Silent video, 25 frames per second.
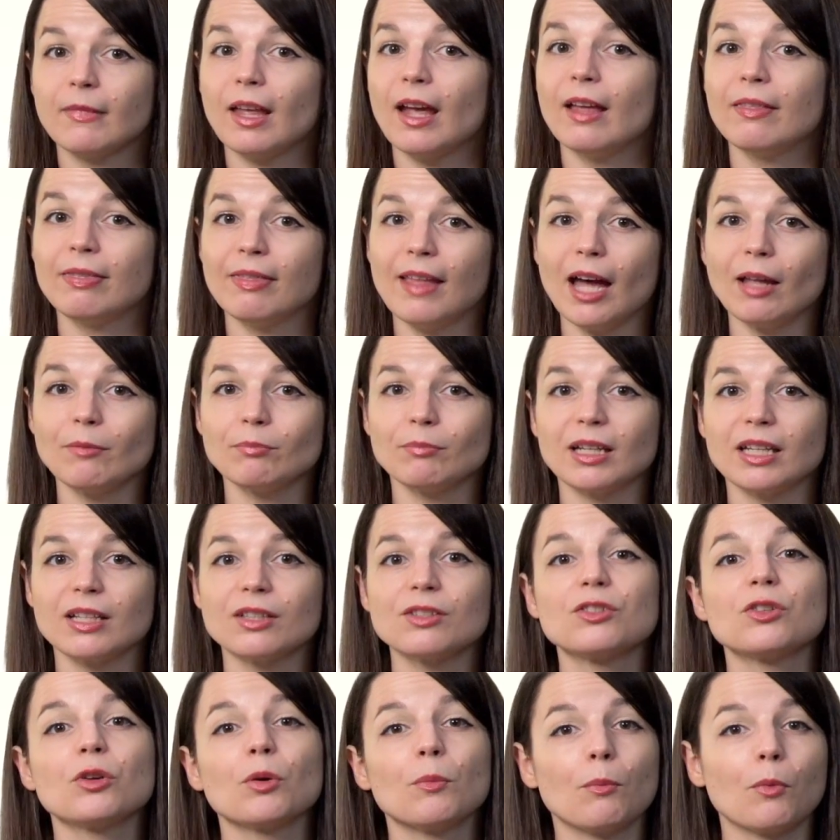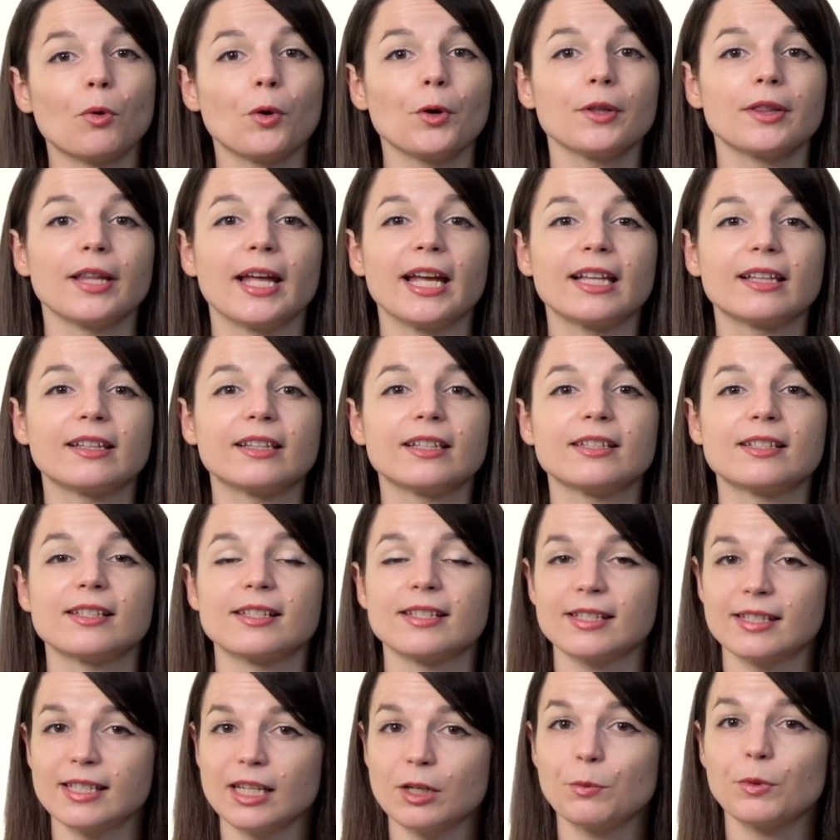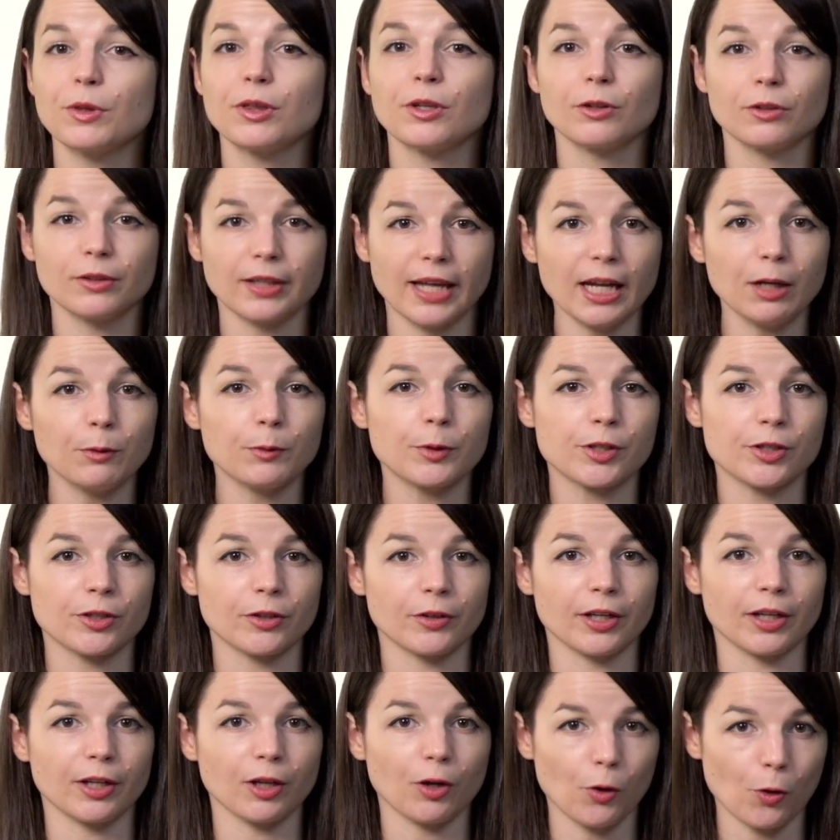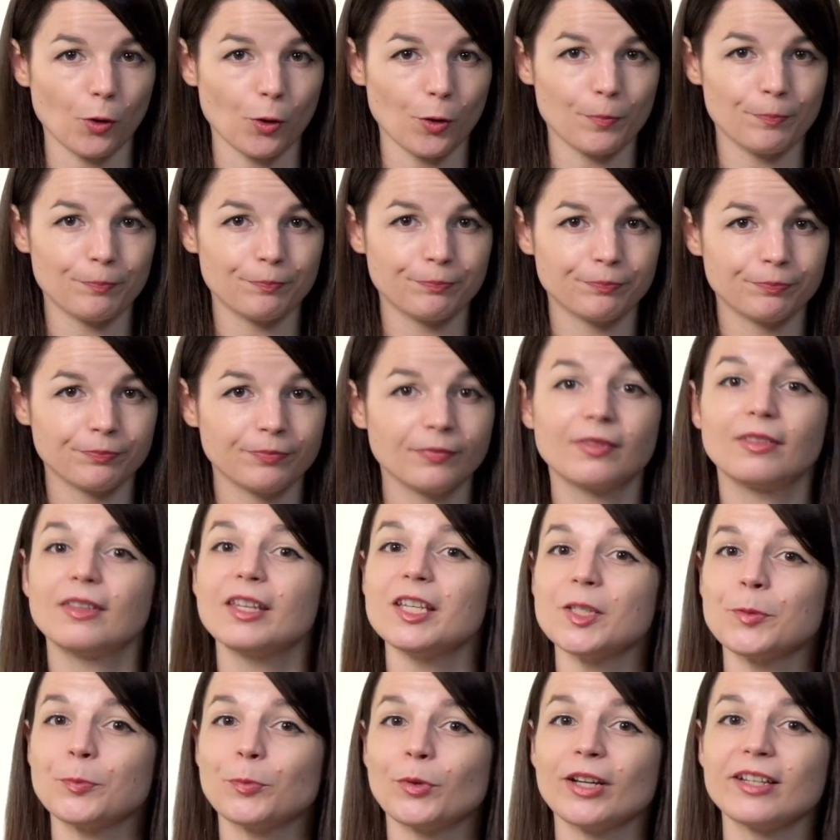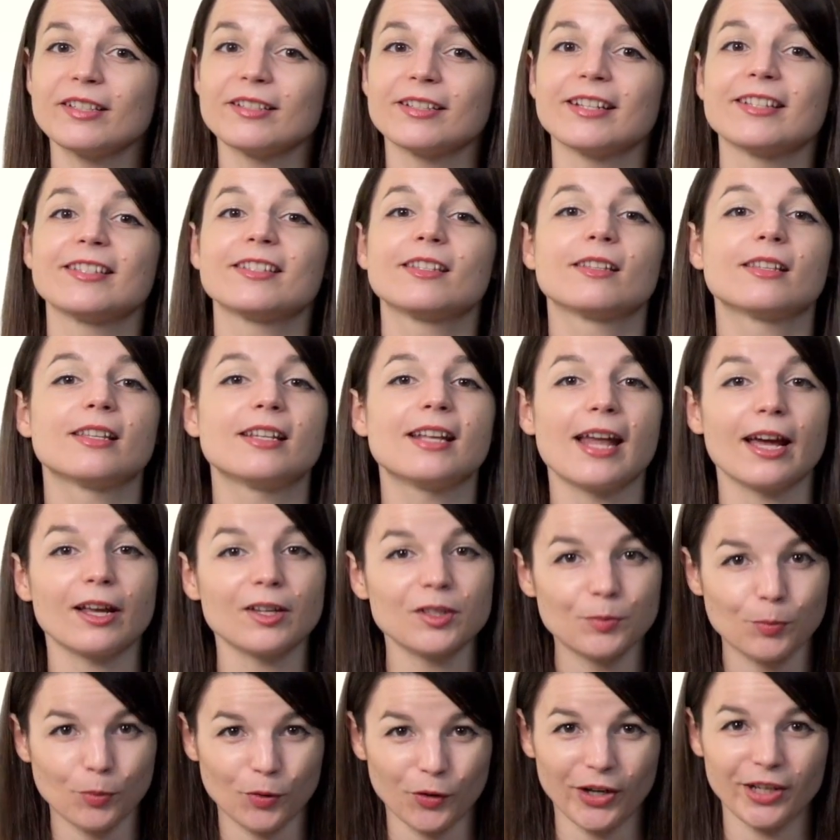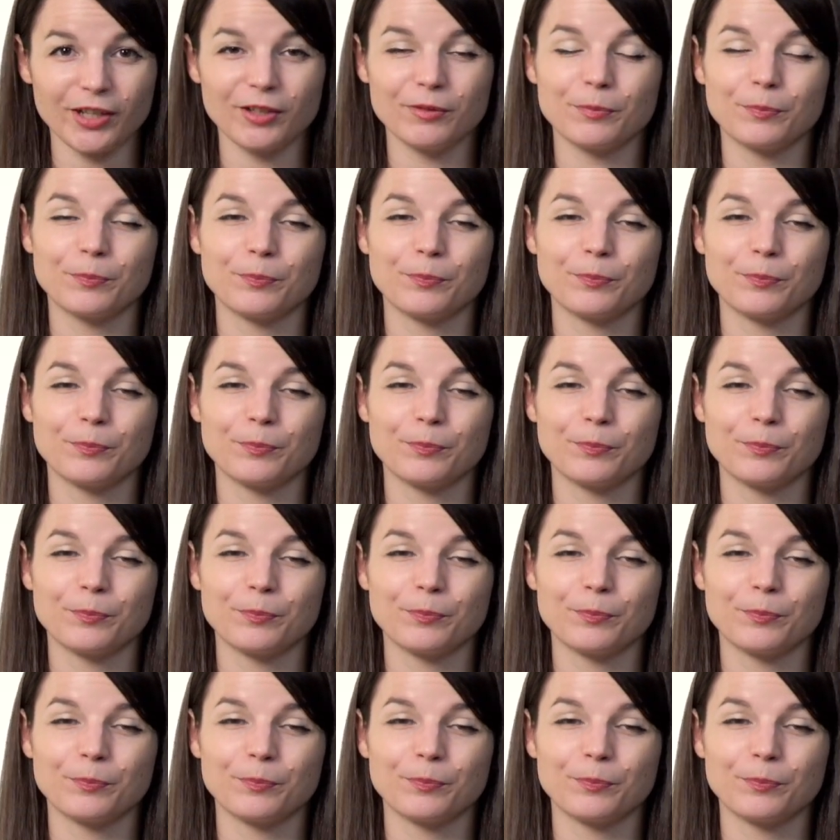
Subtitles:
And that means you're more likely to stick with your language learning goal. This brings us to the next point.